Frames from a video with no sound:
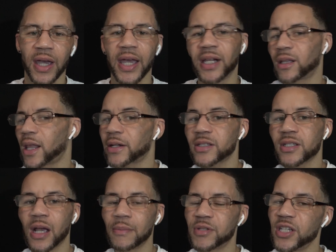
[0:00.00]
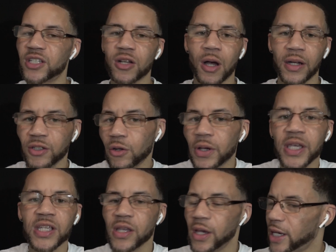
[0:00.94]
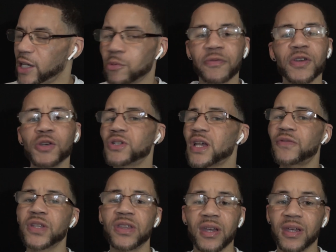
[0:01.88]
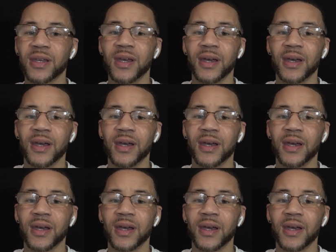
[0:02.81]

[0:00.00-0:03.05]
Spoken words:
And a lot of times he's talking, you know, he reviews everything.